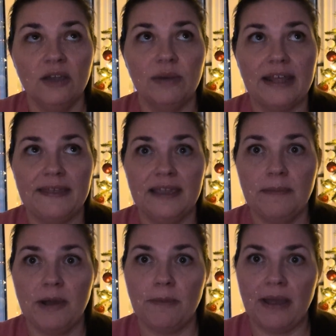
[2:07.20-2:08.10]
when I think
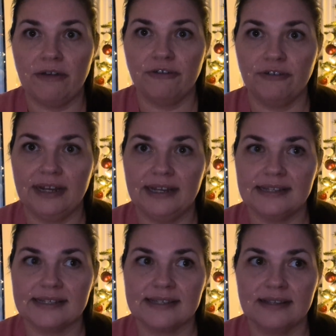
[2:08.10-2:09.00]
about
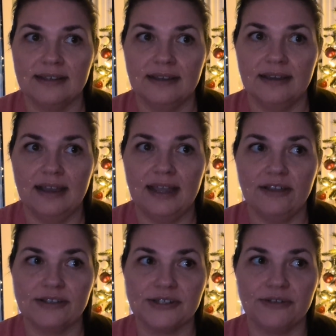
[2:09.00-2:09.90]
boundaries, I
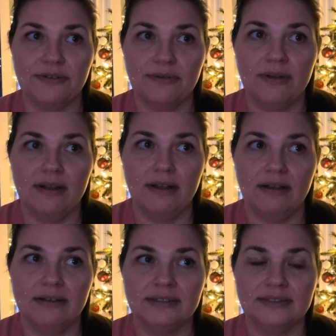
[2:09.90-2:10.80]
also
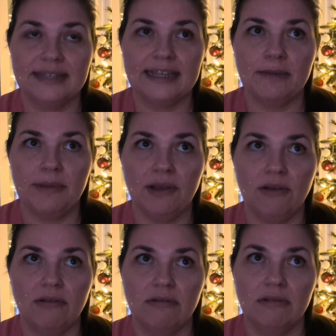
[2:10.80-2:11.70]
think
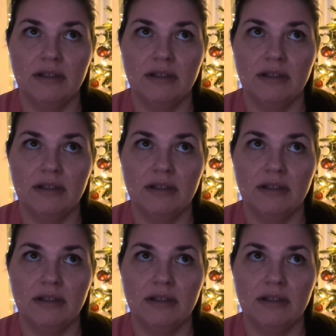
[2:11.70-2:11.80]
about